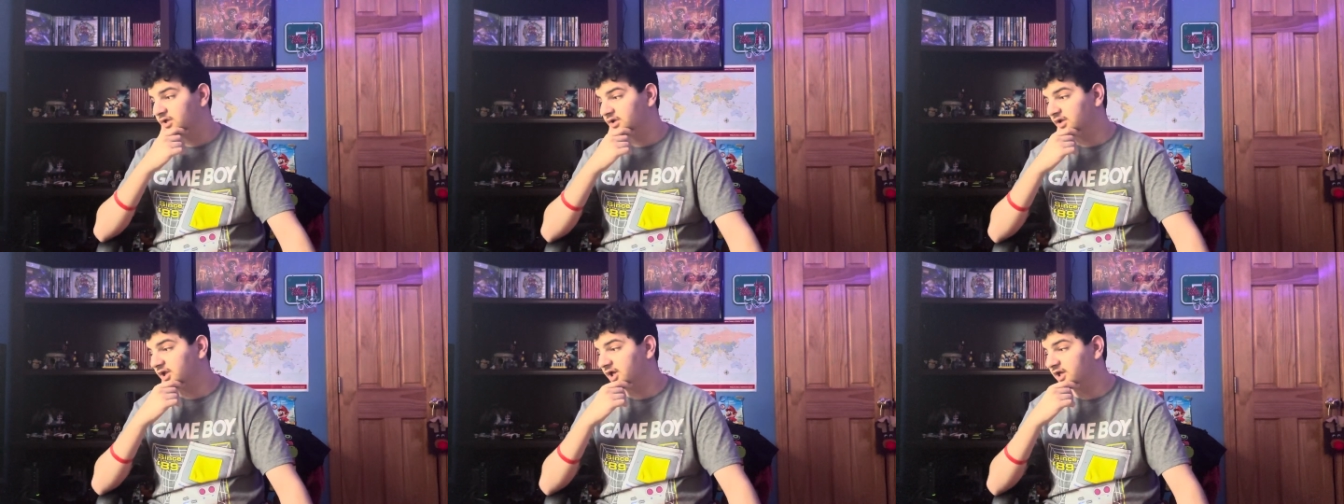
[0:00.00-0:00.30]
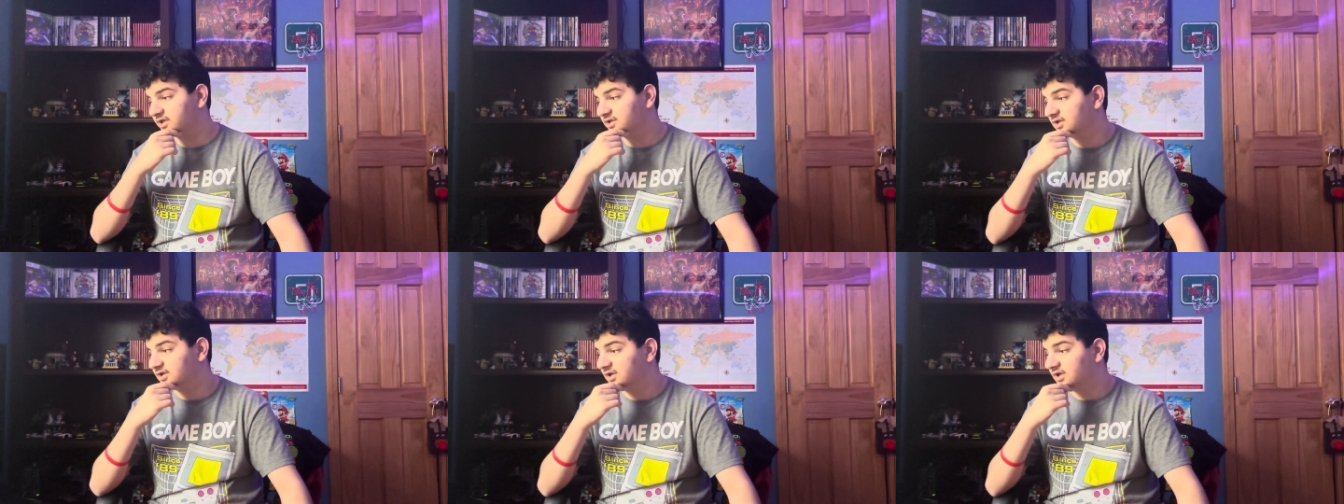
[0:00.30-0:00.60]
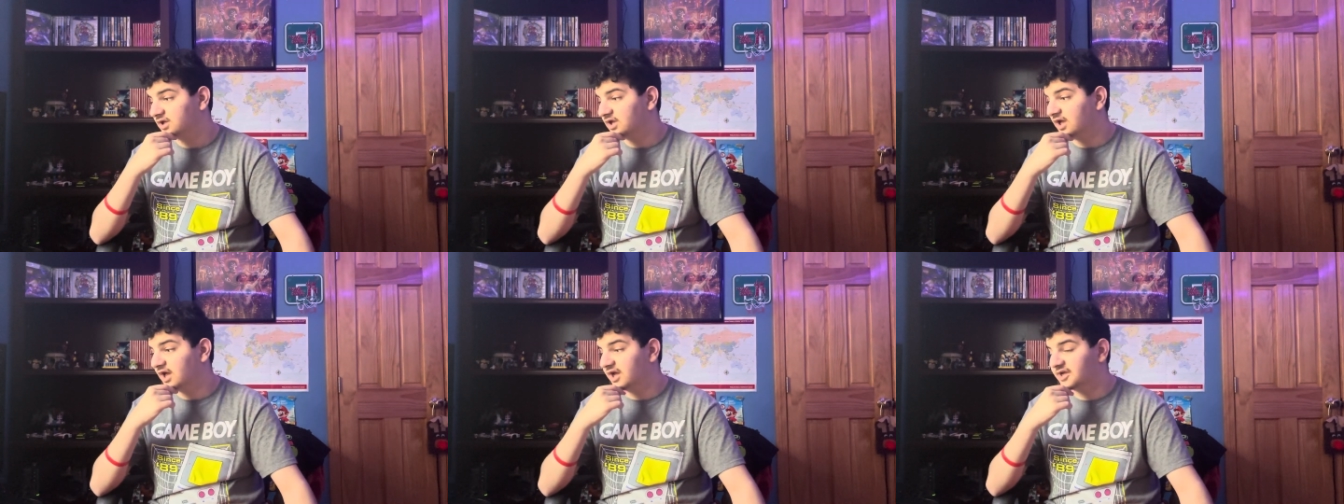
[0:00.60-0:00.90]
Like,
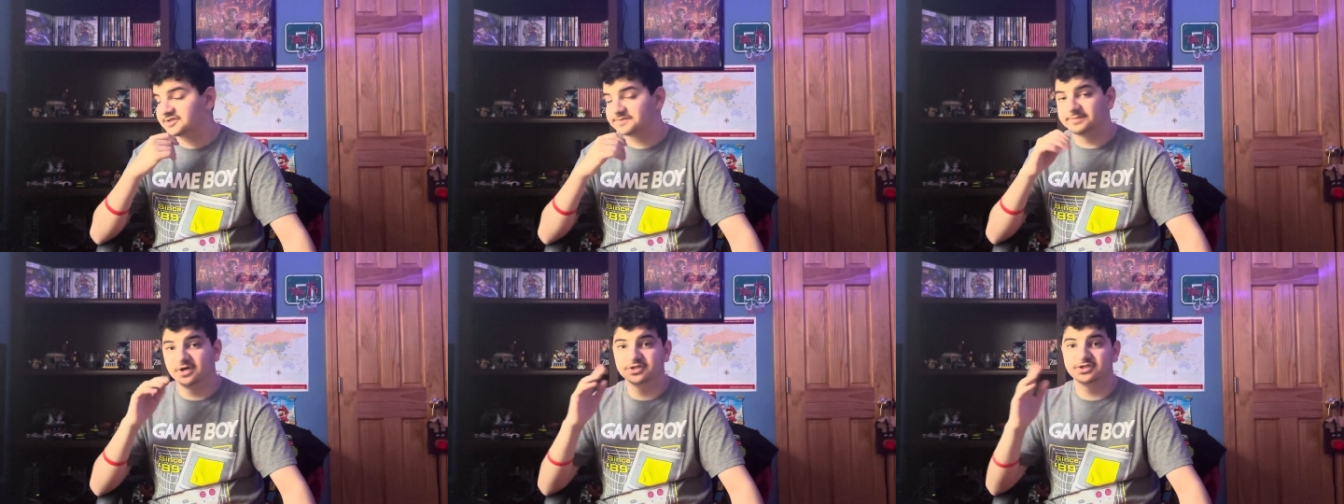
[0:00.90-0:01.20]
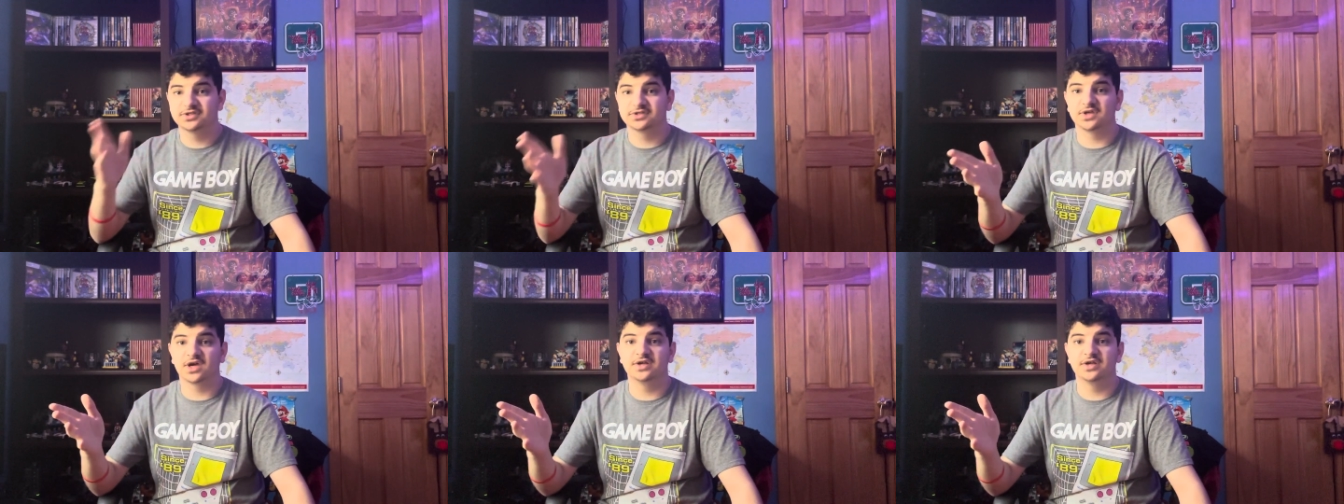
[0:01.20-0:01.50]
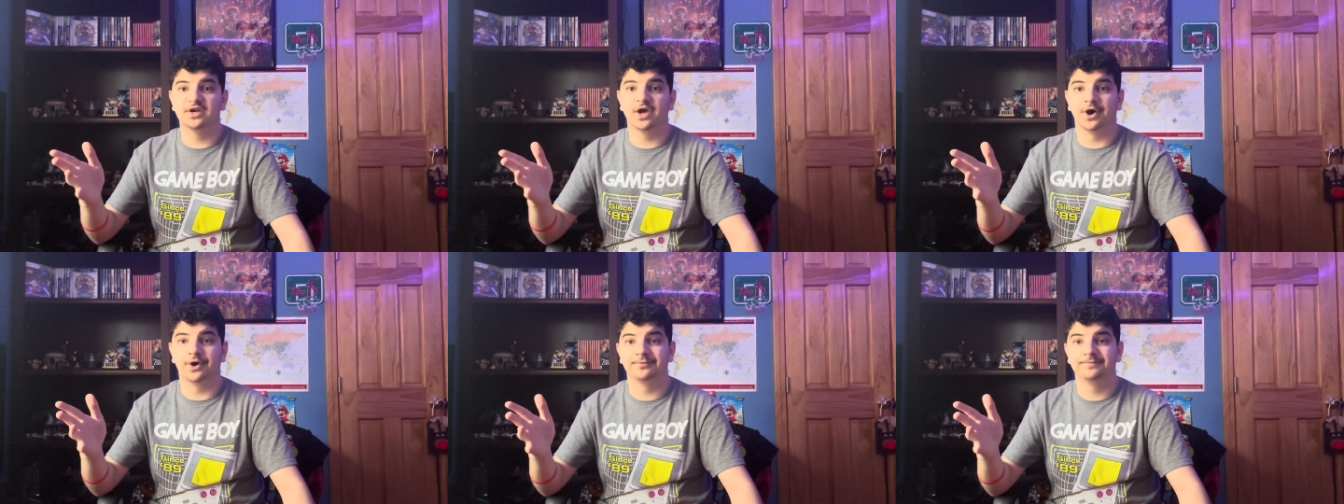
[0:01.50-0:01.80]
as much as I
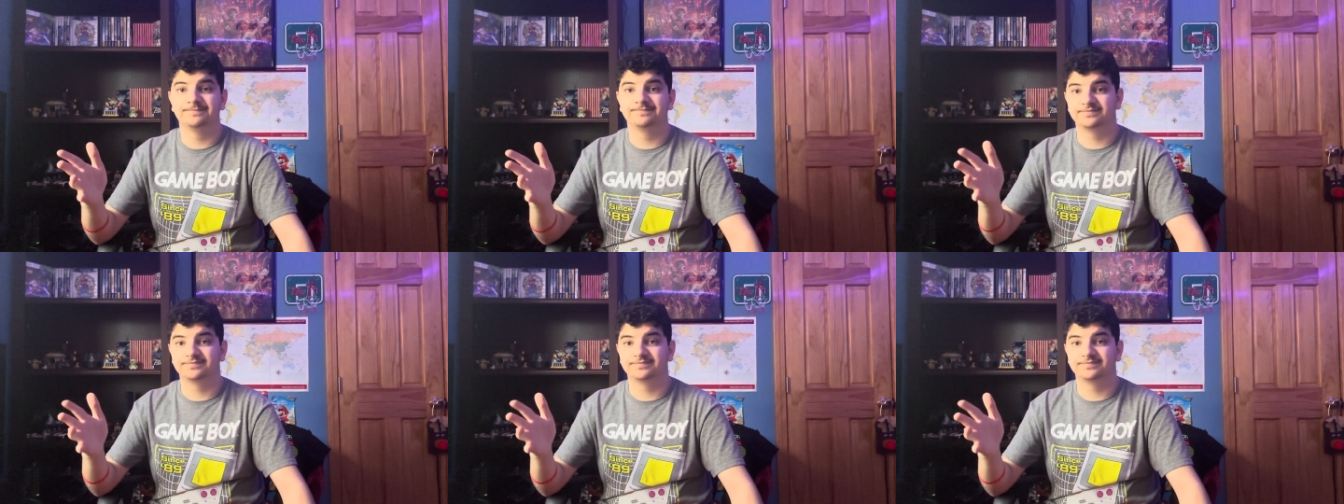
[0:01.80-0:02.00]
know.